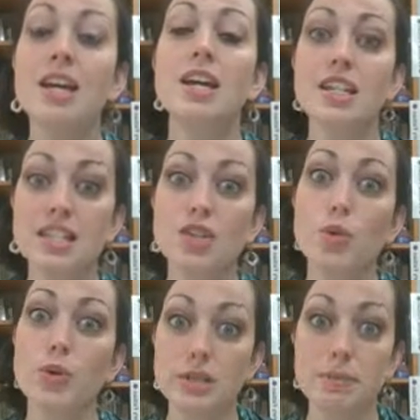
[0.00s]
is
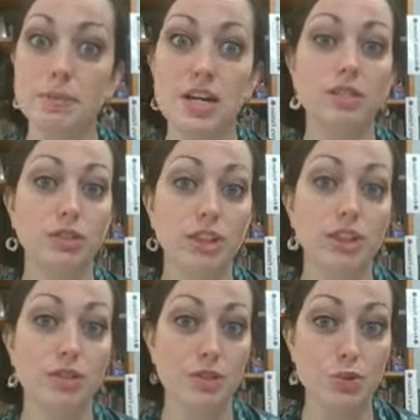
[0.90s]
going to be a really
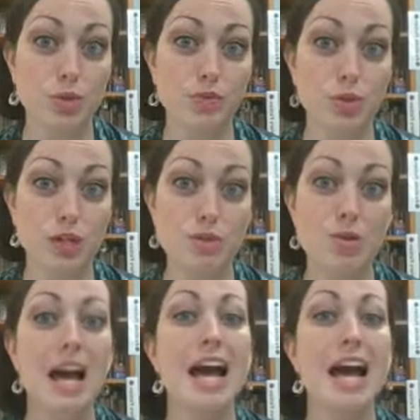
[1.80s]
good resource for you.